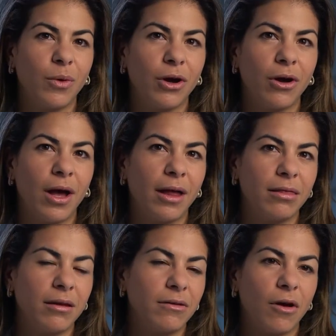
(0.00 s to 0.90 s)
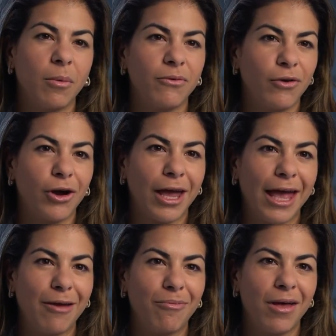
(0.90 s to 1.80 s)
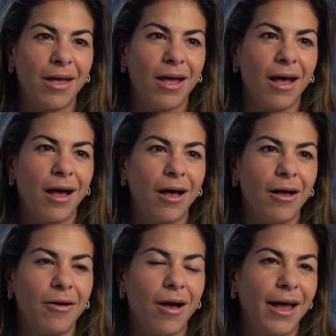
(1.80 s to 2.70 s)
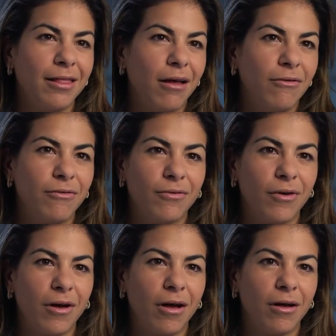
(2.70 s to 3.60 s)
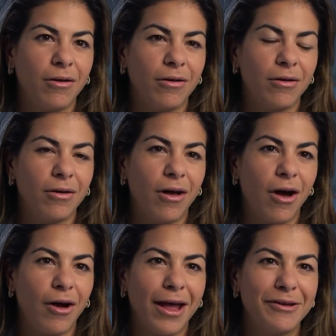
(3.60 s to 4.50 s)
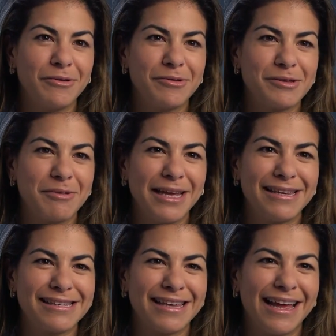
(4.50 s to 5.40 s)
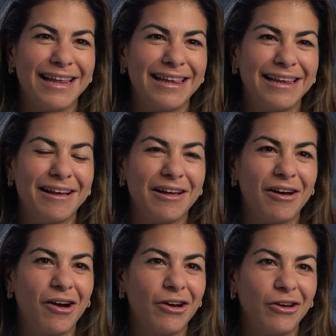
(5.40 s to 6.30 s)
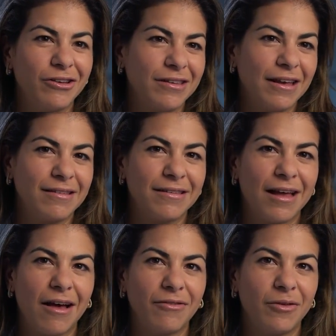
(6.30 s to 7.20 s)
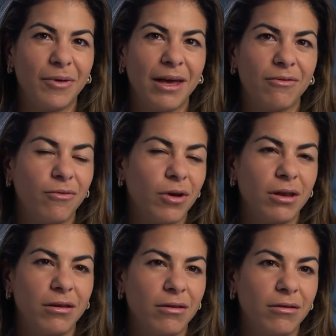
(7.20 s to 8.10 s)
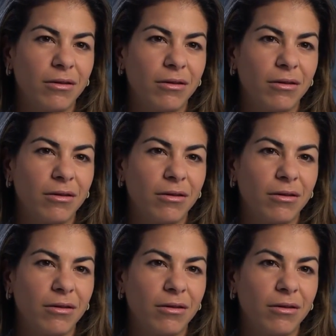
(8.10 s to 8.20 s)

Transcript: We're at the top of our game. I love our endo suite and our nursing staff, and we have one